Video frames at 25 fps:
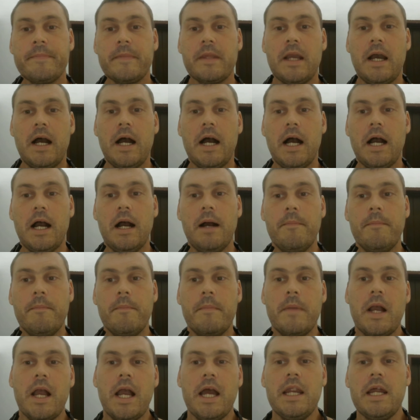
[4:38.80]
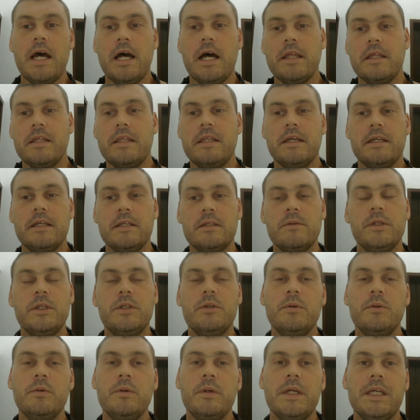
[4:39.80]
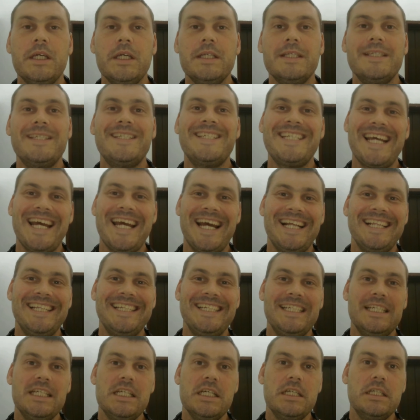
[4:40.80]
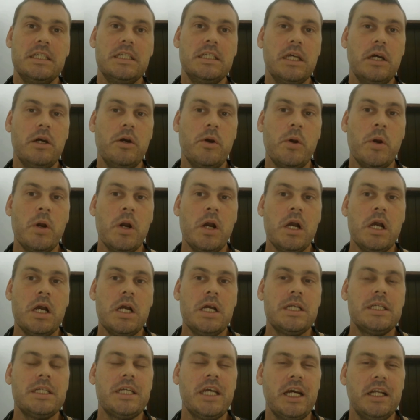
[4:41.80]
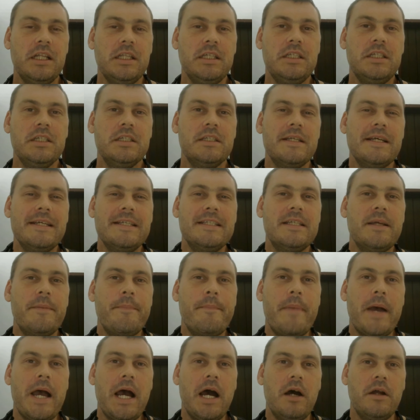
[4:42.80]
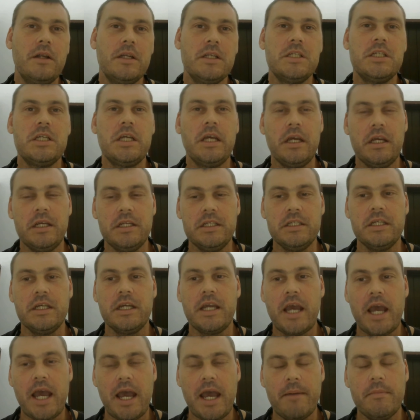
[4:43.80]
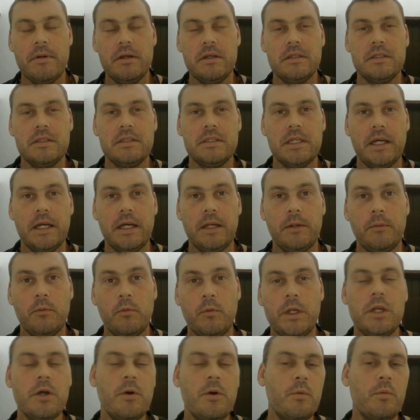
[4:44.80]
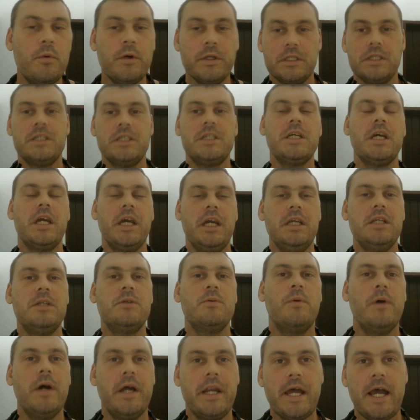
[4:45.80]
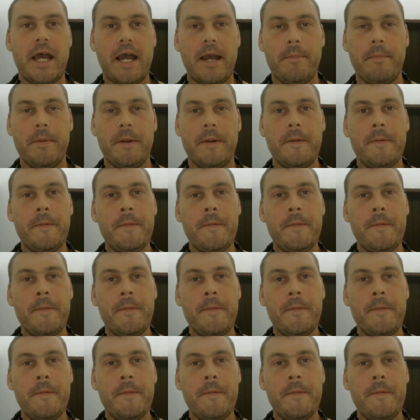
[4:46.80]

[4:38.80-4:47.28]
And other things we do is challenges. So challenges is about changing habits, and we don't want to change one habit.